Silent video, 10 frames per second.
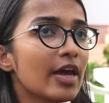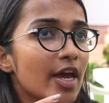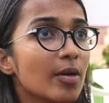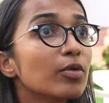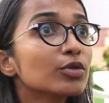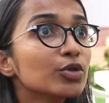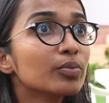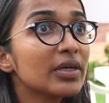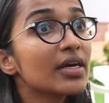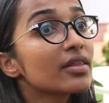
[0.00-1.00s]
able to
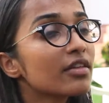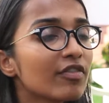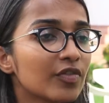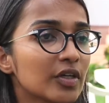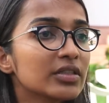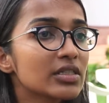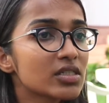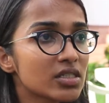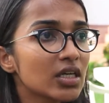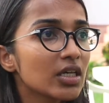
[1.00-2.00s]
be in the field and
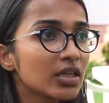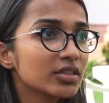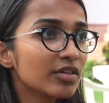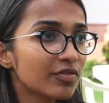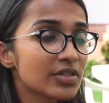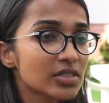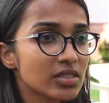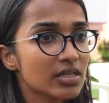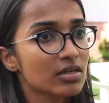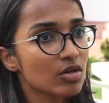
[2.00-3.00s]
see the difference
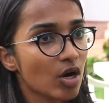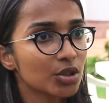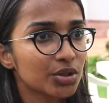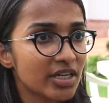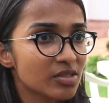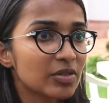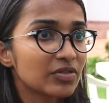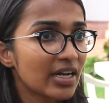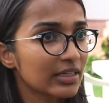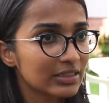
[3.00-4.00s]
and contrast
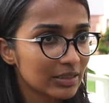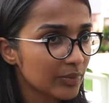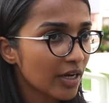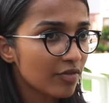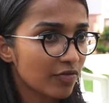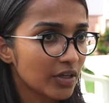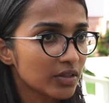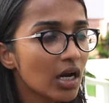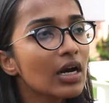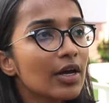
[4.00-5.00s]
between academia and field,
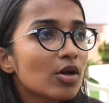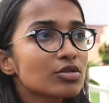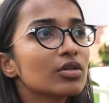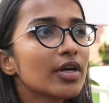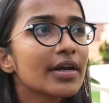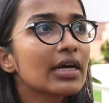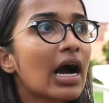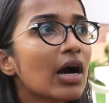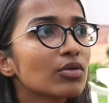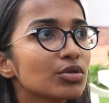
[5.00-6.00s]
and also learning
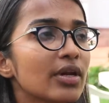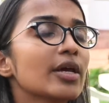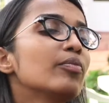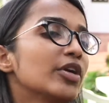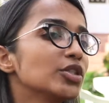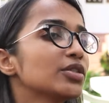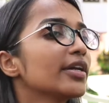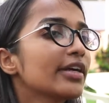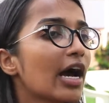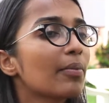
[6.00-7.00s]
how to like bridge
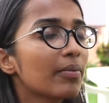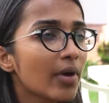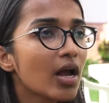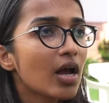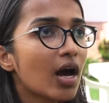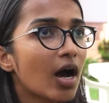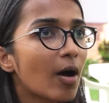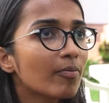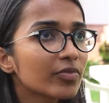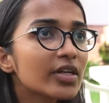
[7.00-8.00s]
that gap
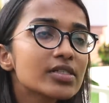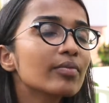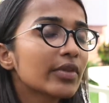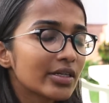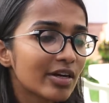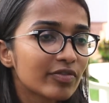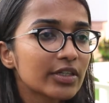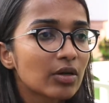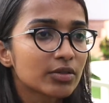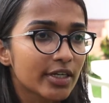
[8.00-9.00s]
is something
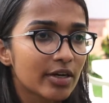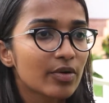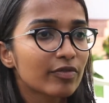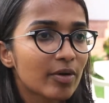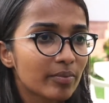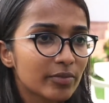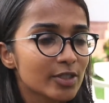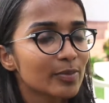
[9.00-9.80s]
definitely I'll take away from this